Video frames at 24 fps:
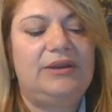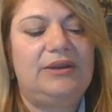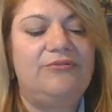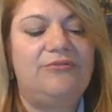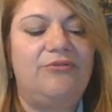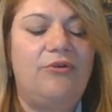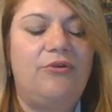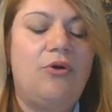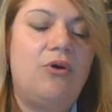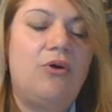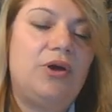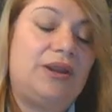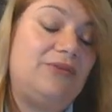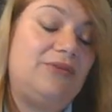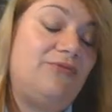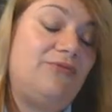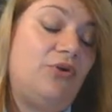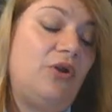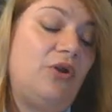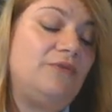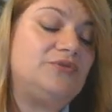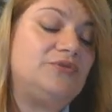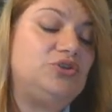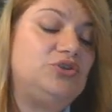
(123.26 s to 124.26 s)

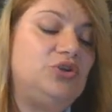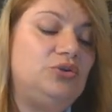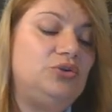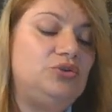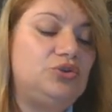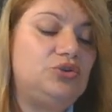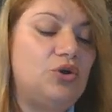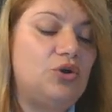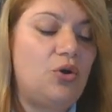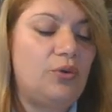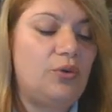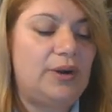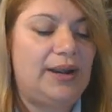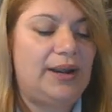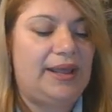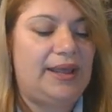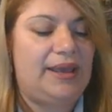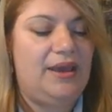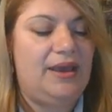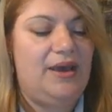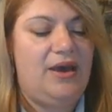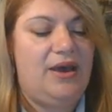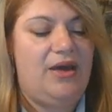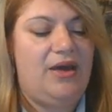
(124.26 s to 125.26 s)
involves not
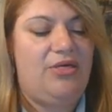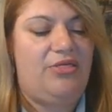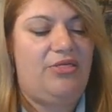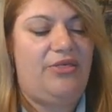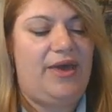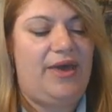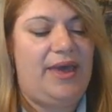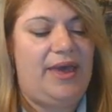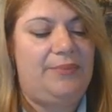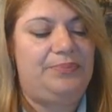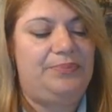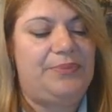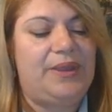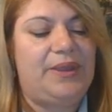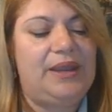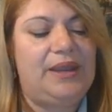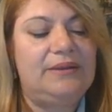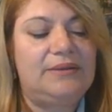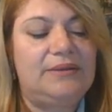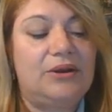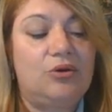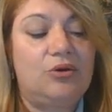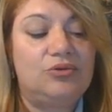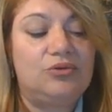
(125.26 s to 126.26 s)
only the
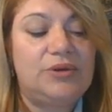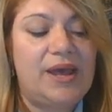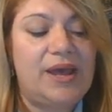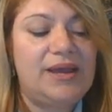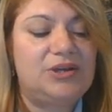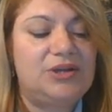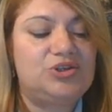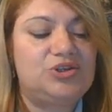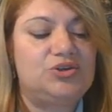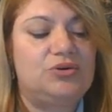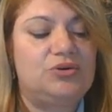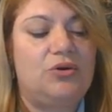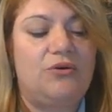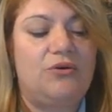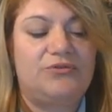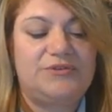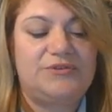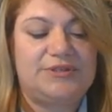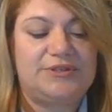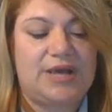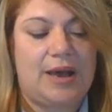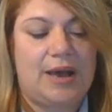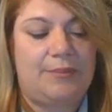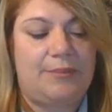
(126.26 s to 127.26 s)
interconnection of
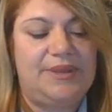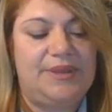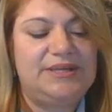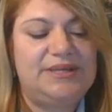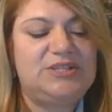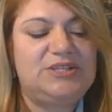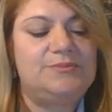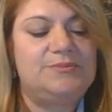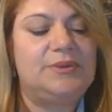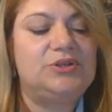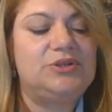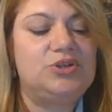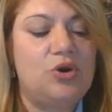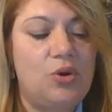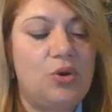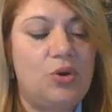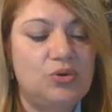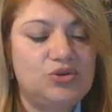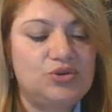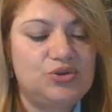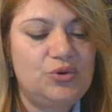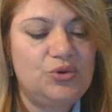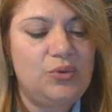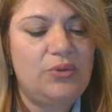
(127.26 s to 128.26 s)
subjects, but
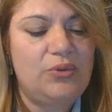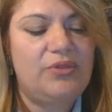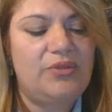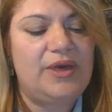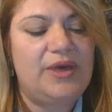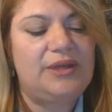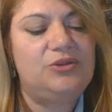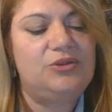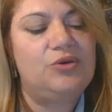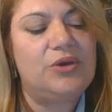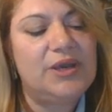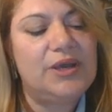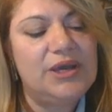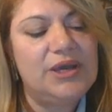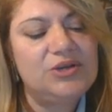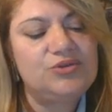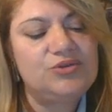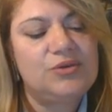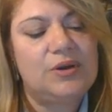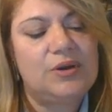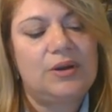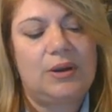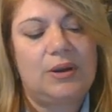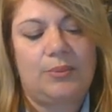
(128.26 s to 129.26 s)
also the
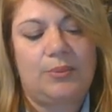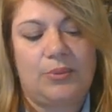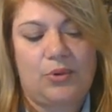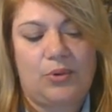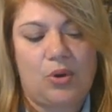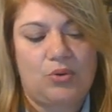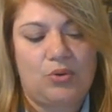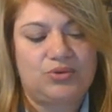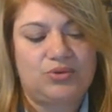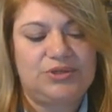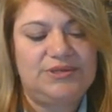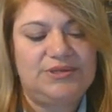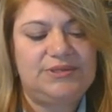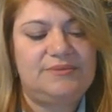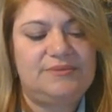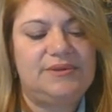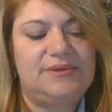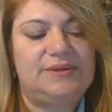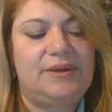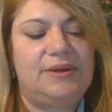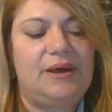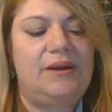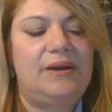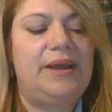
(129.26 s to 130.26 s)
educational approaches
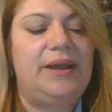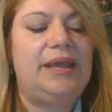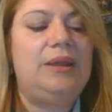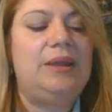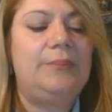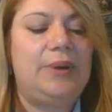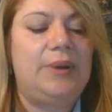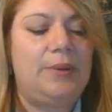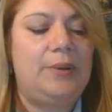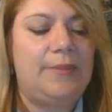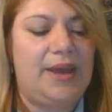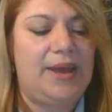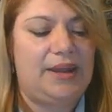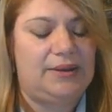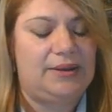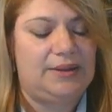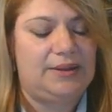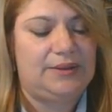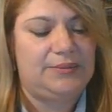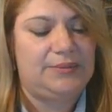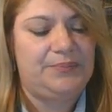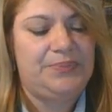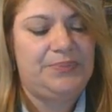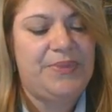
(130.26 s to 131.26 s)
that are
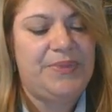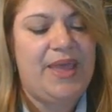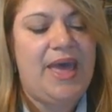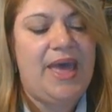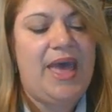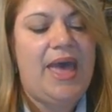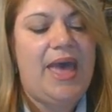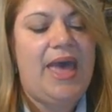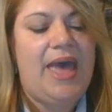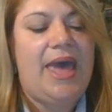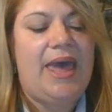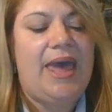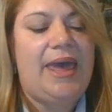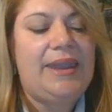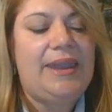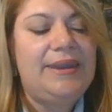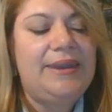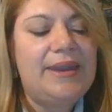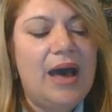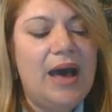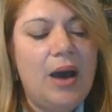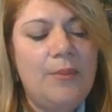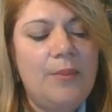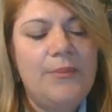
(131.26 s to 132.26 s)
implemented. A
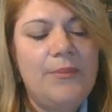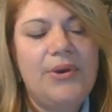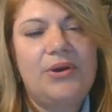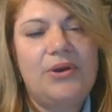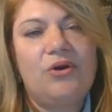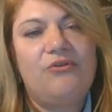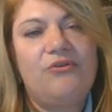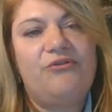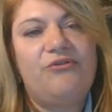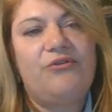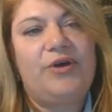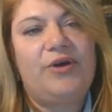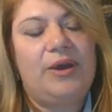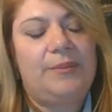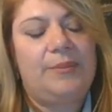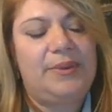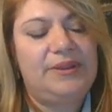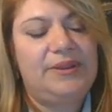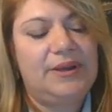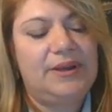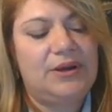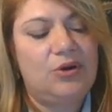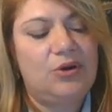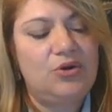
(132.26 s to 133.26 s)
number of
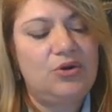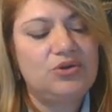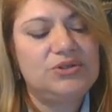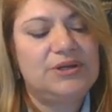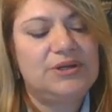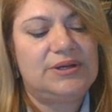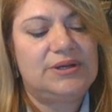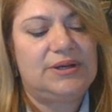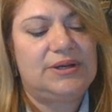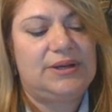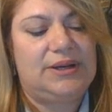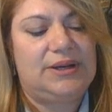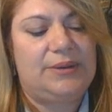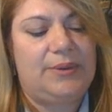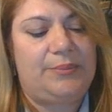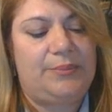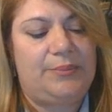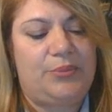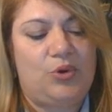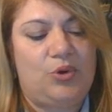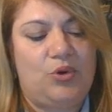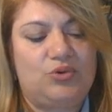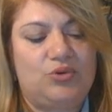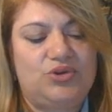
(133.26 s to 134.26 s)
pedagogical
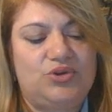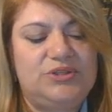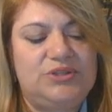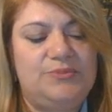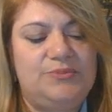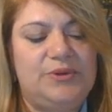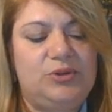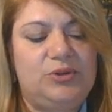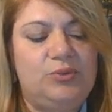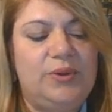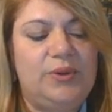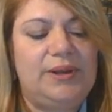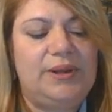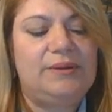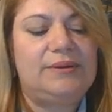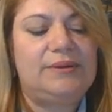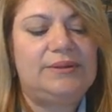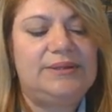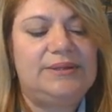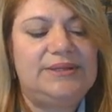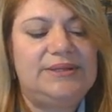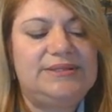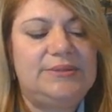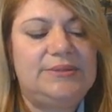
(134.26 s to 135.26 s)
approaches
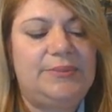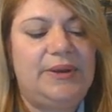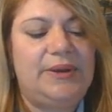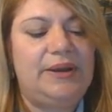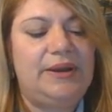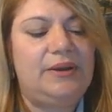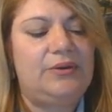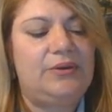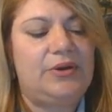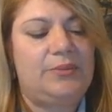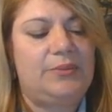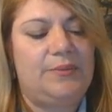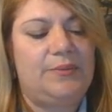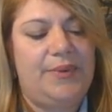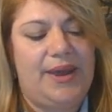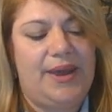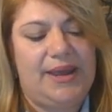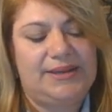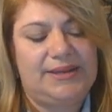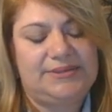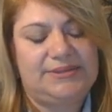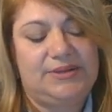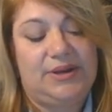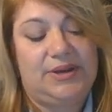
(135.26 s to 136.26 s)
between
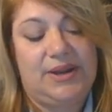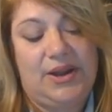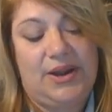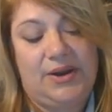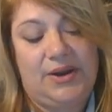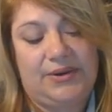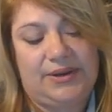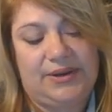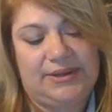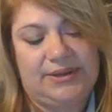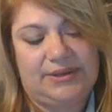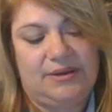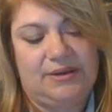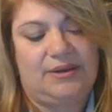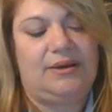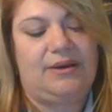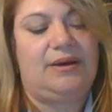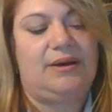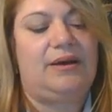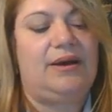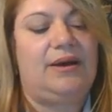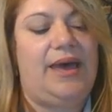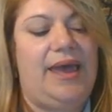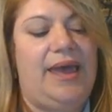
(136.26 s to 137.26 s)
disciplinary-based learning
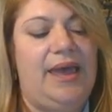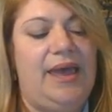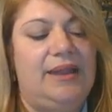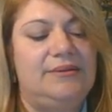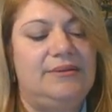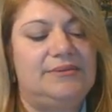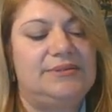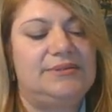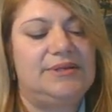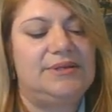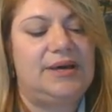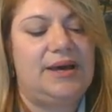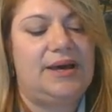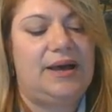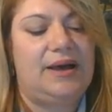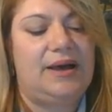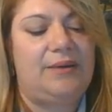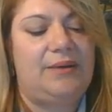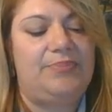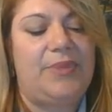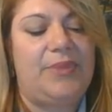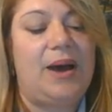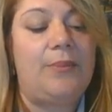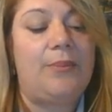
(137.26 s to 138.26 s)
and
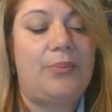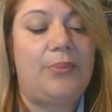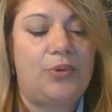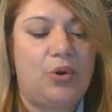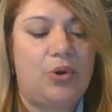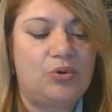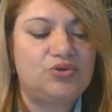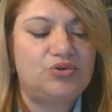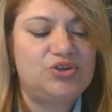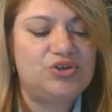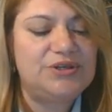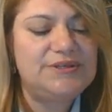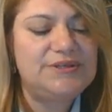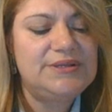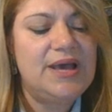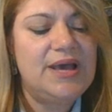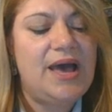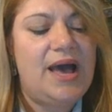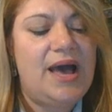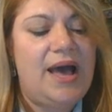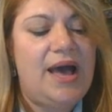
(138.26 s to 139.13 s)
approaches.